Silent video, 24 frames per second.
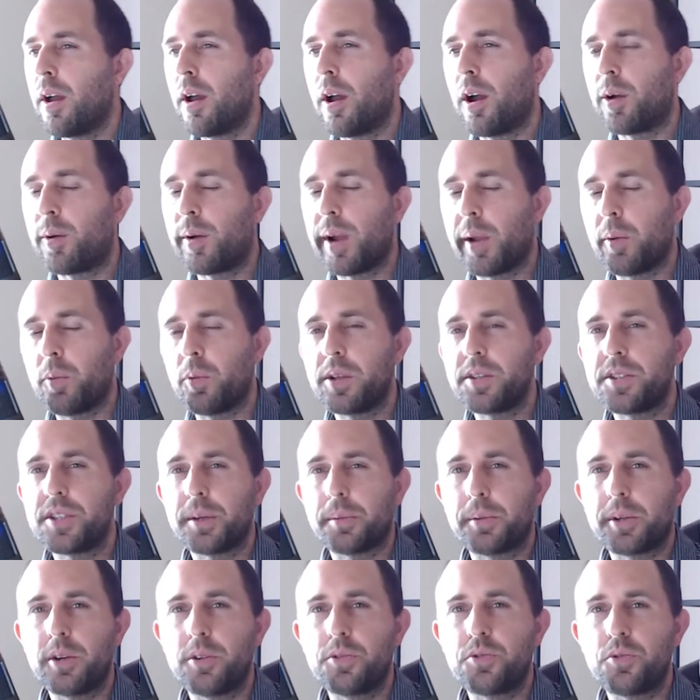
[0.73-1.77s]
All right, what's
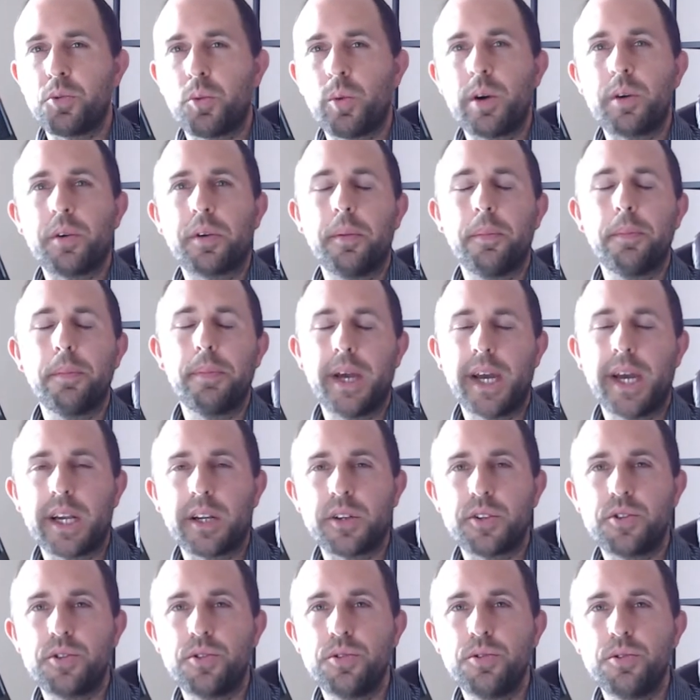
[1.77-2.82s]
up, coach? Welcome
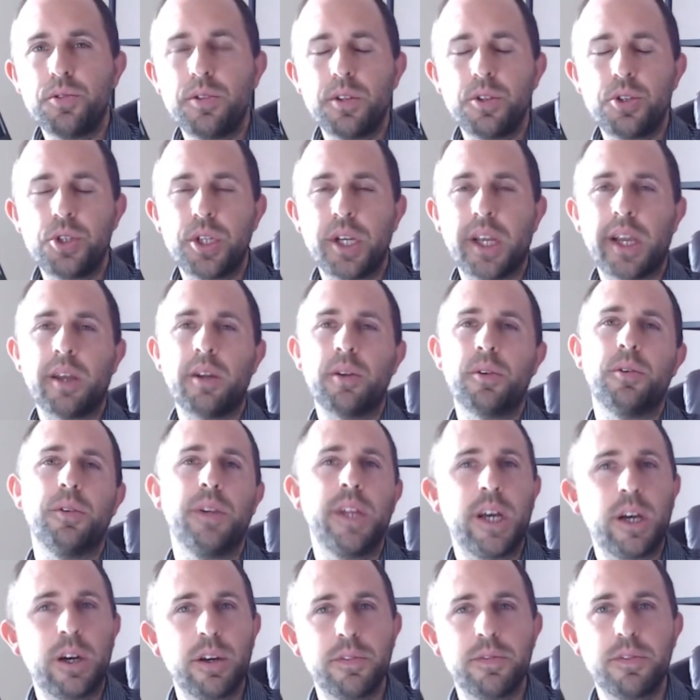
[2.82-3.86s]
back to the channel.
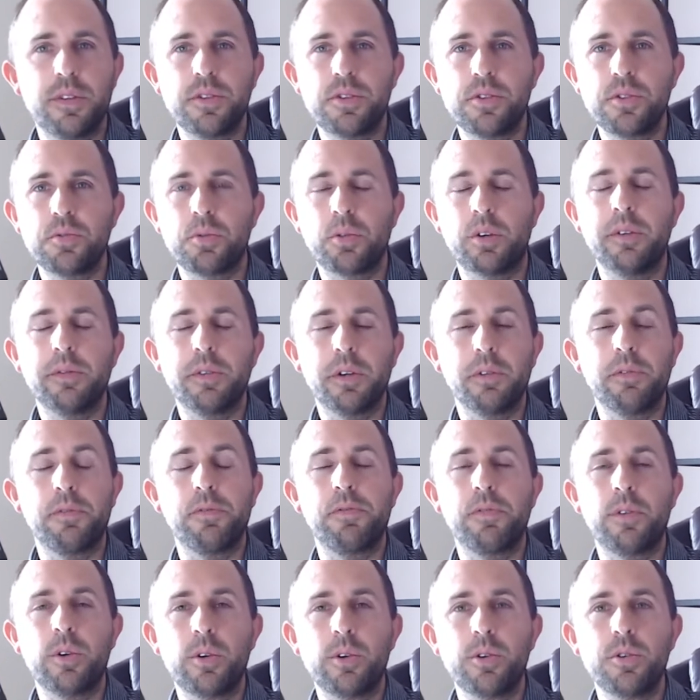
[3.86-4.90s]
Now, if this is one of your
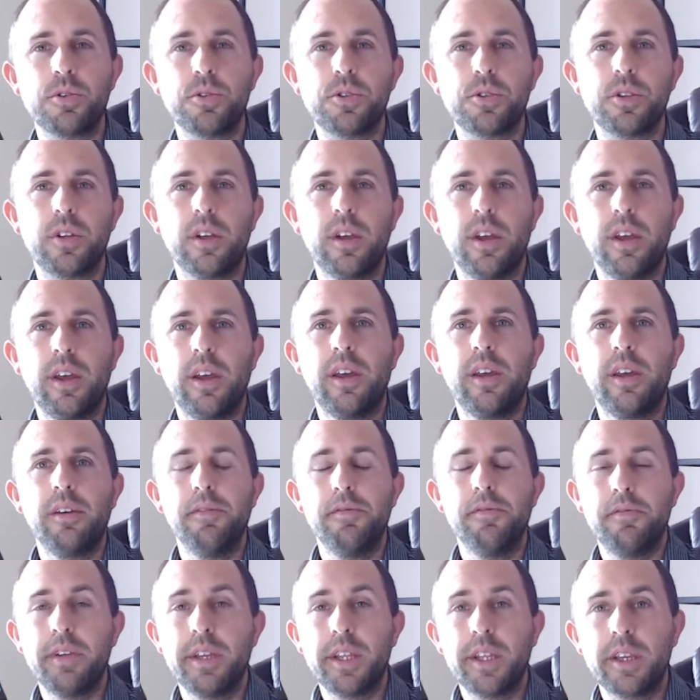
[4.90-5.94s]
first
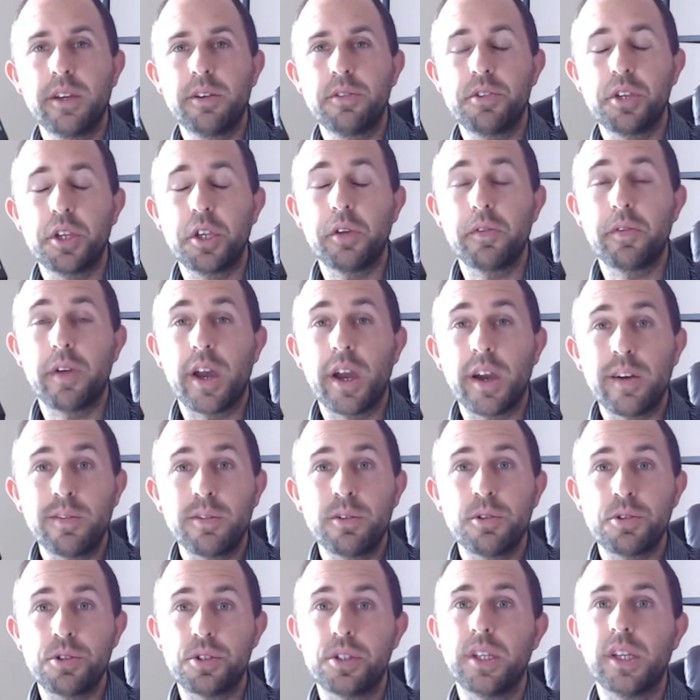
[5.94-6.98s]
videos that you've
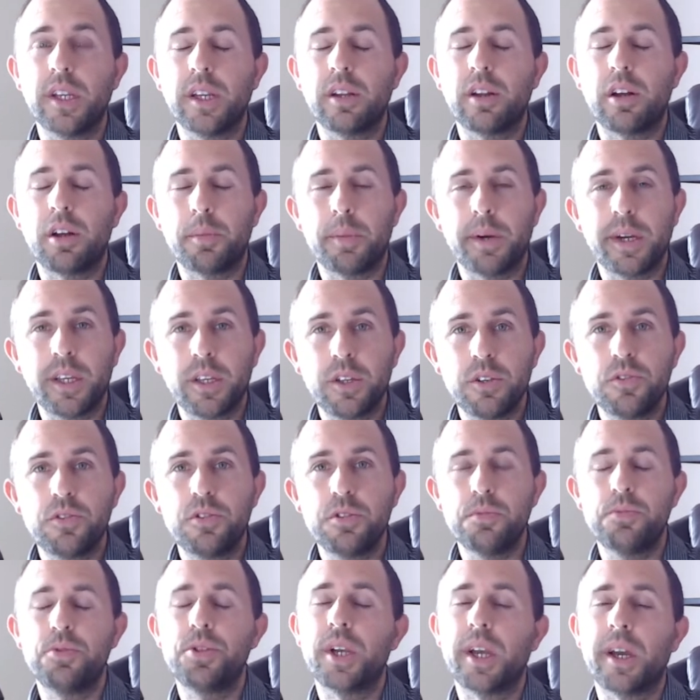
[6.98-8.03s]
ever seen on my
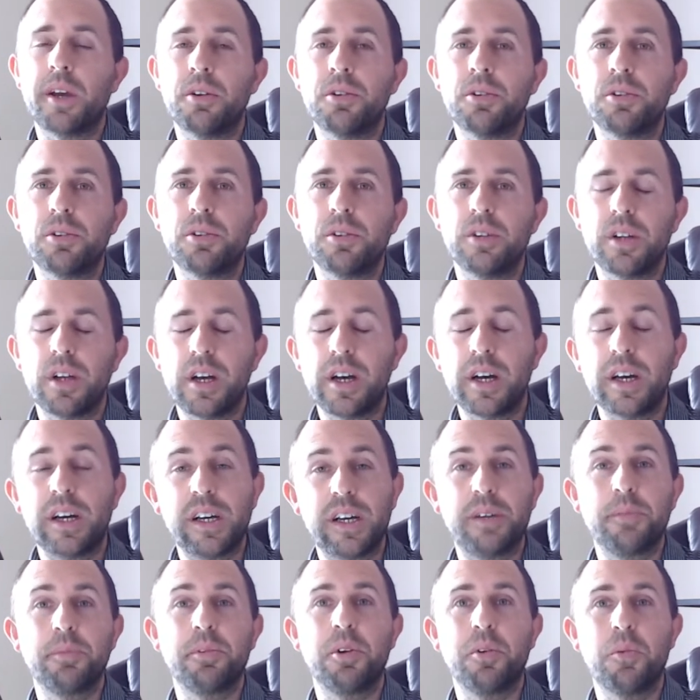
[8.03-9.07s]
YouTube channel,
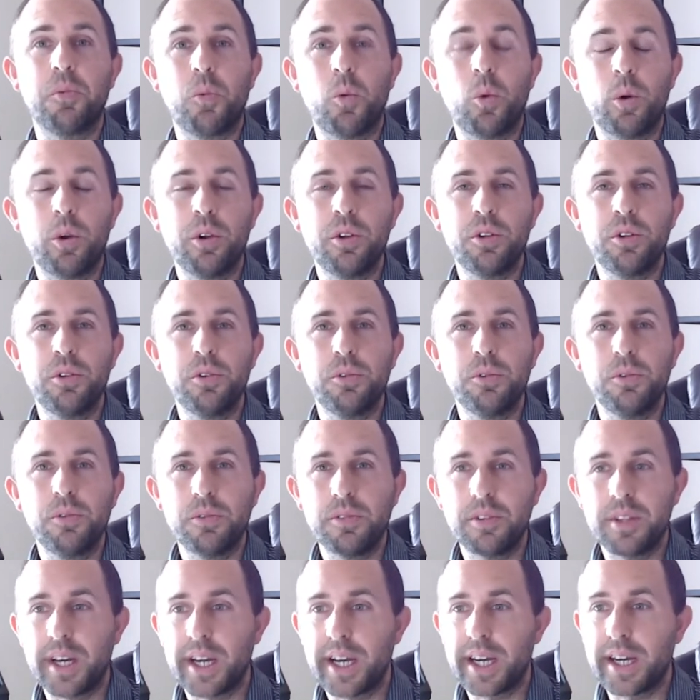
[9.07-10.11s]
I'm gonna warn
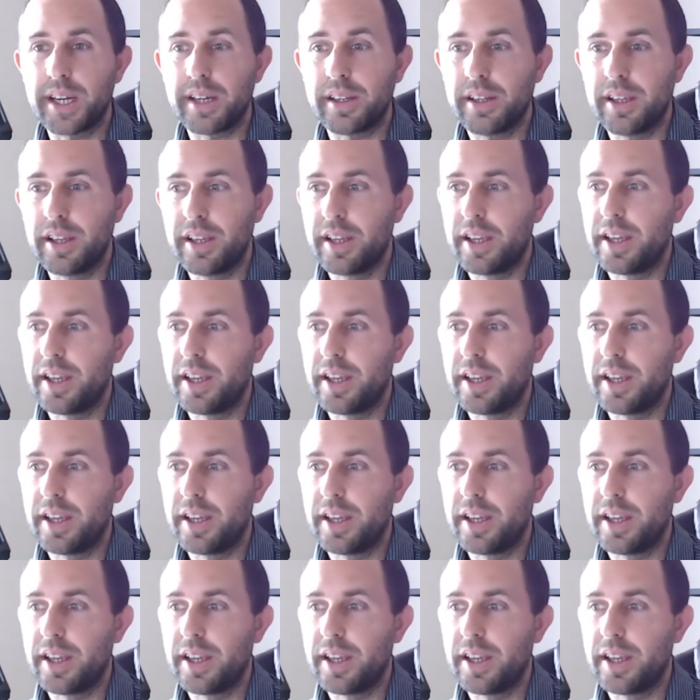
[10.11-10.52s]
you that